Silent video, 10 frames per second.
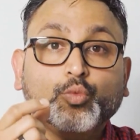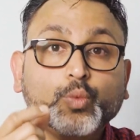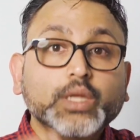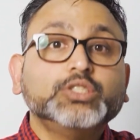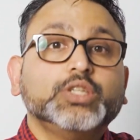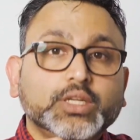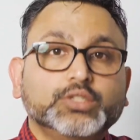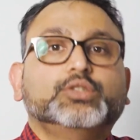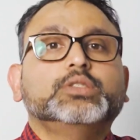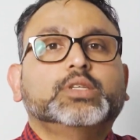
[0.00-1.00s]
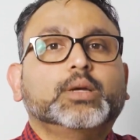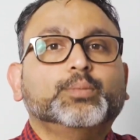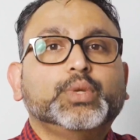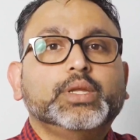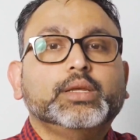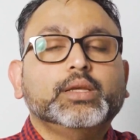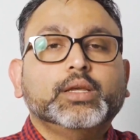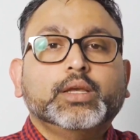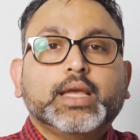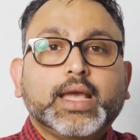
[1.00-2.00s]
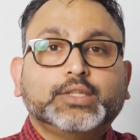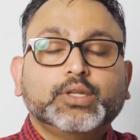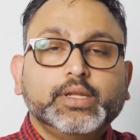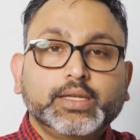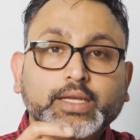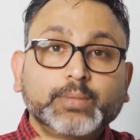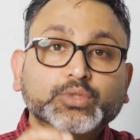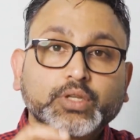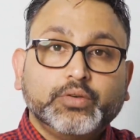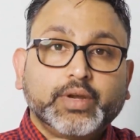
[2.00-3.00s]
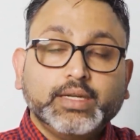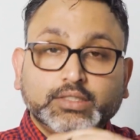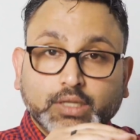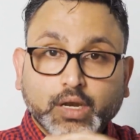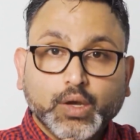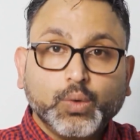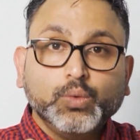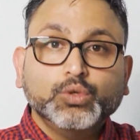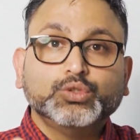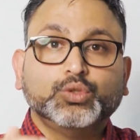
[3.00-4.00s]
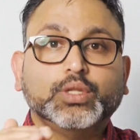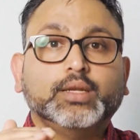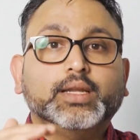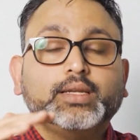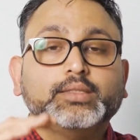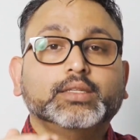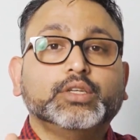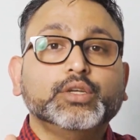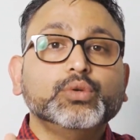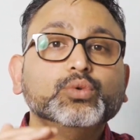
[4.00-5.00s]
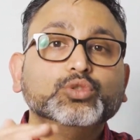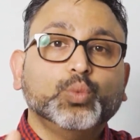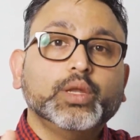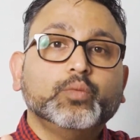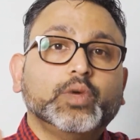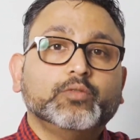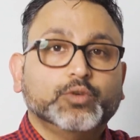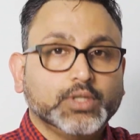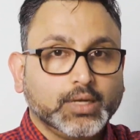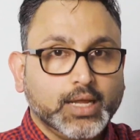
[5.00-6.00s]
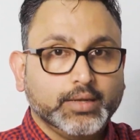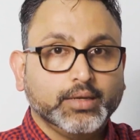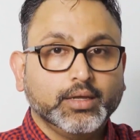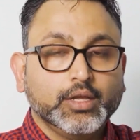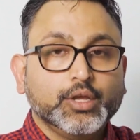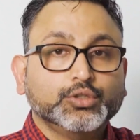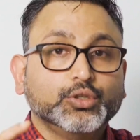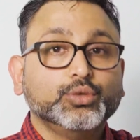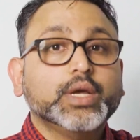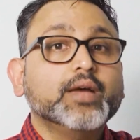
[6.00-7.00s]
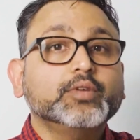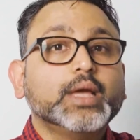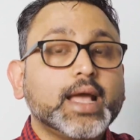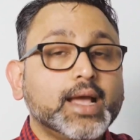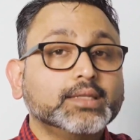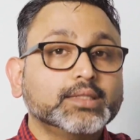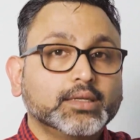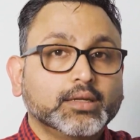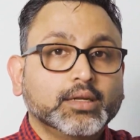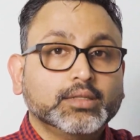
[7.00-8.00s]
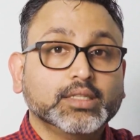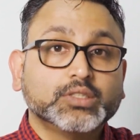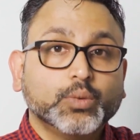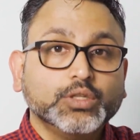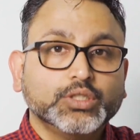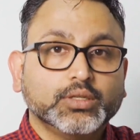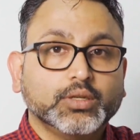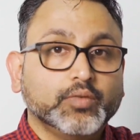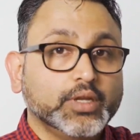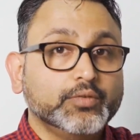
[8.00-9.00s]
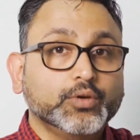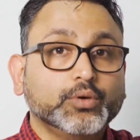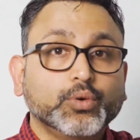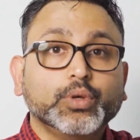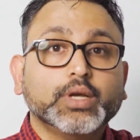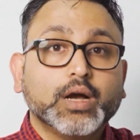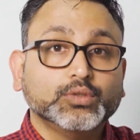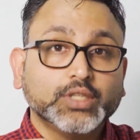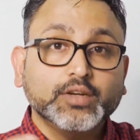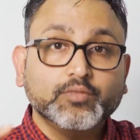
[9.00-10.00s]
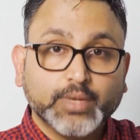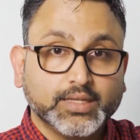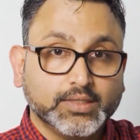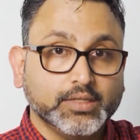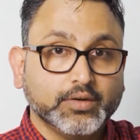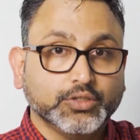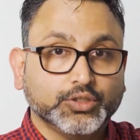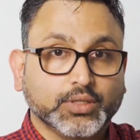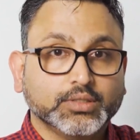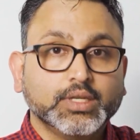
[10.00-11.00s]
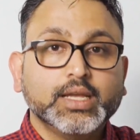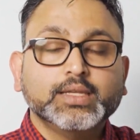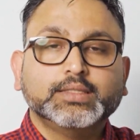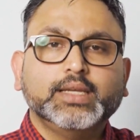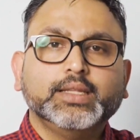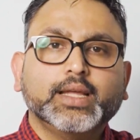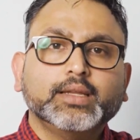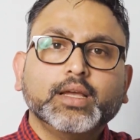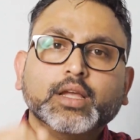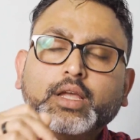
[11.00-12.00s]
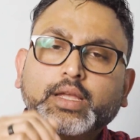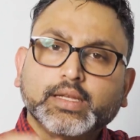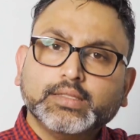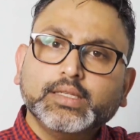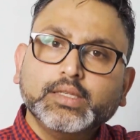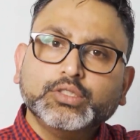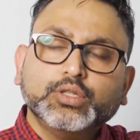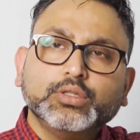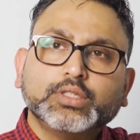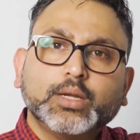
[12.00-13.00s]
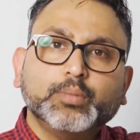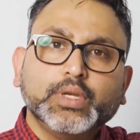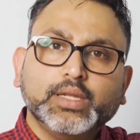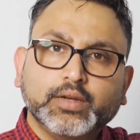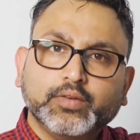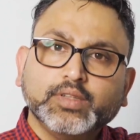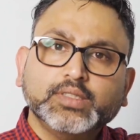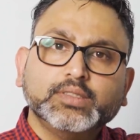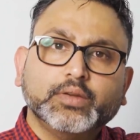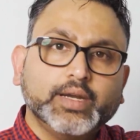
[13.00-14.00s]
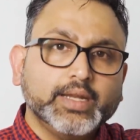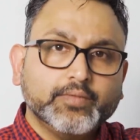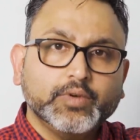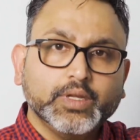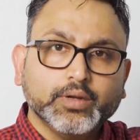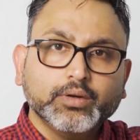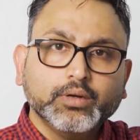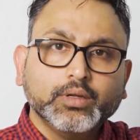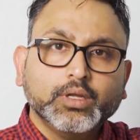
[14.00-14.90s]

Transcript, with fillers: which insurance company actually keeps the rates low so that it is a huge win-win for the client. So you have to ask this question if you're going outside of meta senior insurance, saying that is this insurance company increases the rate every year?